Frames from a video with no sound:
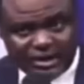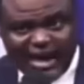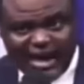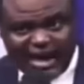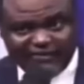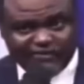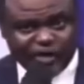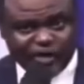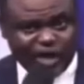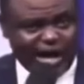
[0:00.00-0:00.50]

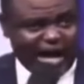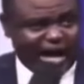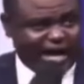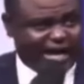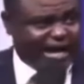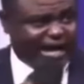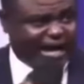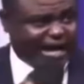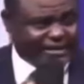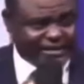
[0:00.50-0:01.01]
Heaven at
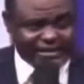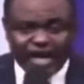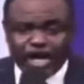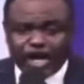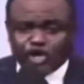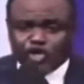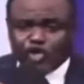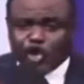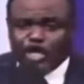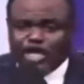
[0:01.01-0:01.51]

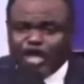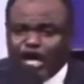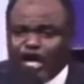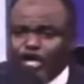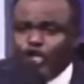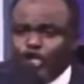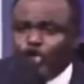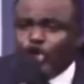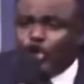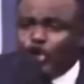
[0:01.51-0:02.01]
last. So they
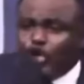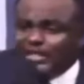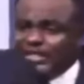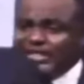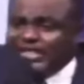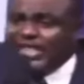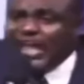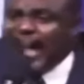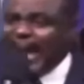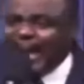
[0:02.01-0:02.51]
use
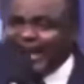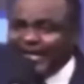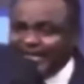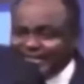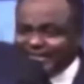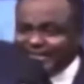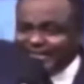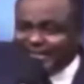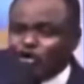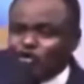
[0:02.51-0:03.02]
that
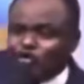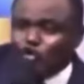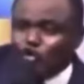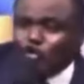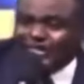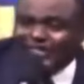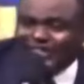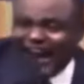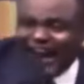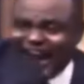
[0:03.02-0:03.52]
to
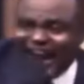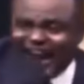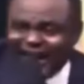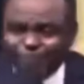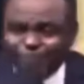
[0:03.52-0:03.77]
tie